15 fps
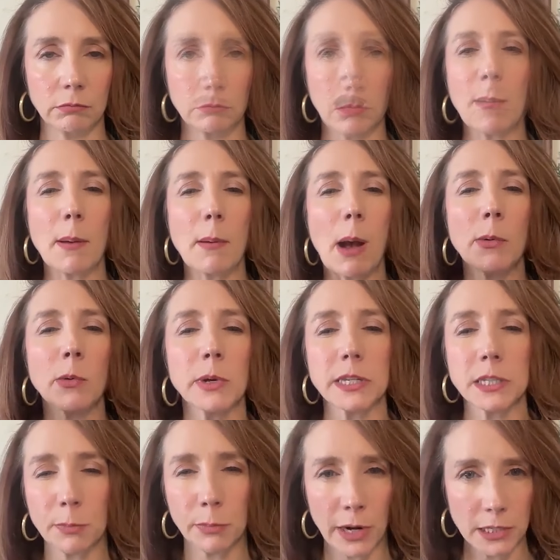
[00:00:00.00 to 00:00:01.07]
I'm, i want to
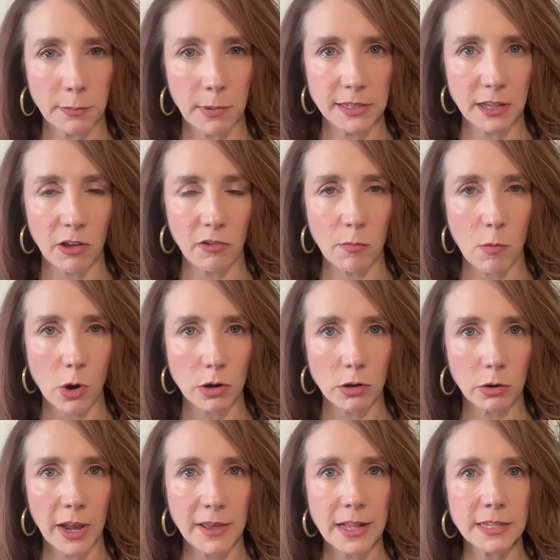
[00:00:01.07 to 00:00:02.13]
express myself more.
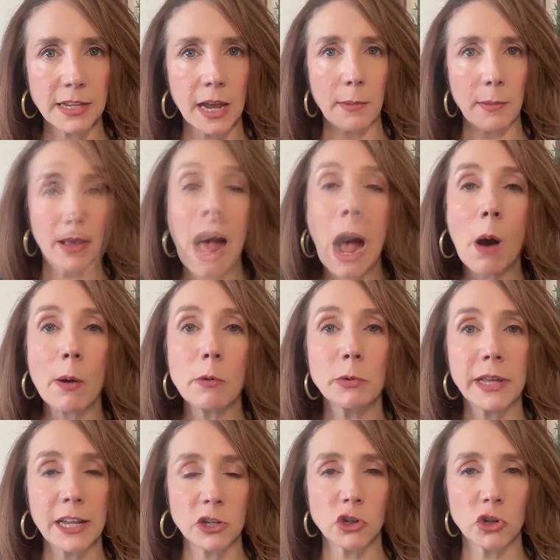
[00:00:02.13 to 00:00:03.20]
Okay. That's kind of my, how I
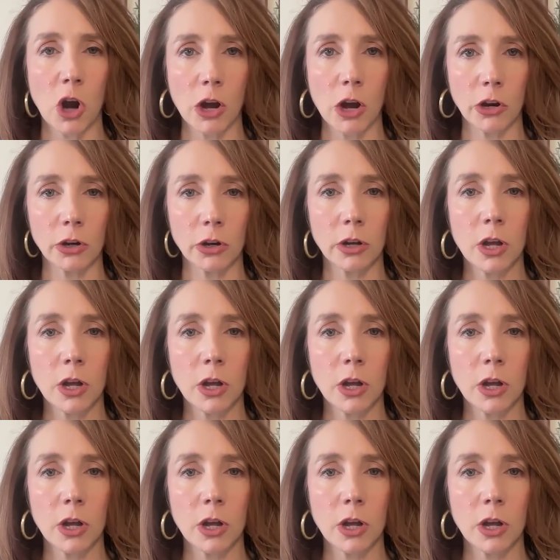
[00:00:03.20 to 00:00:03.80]
would get stronger.